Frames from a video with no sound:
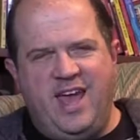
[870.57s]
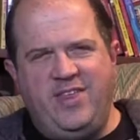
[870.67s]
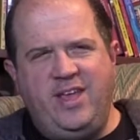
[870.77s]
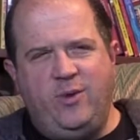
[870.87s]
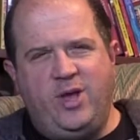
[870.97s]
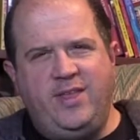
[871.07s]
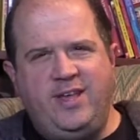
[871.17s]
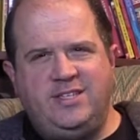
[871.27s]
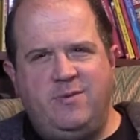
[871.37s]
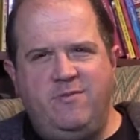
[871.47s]
Yeah, I
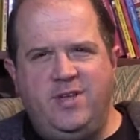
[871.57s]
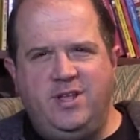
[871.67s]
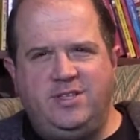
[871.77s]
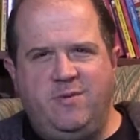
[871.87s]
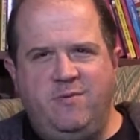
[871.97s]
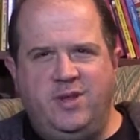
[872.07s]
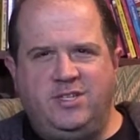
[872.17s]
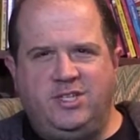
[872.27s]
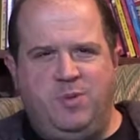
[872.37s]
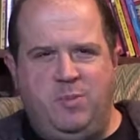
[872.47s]
think some of it
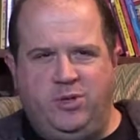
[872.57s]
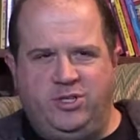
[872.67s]
is just people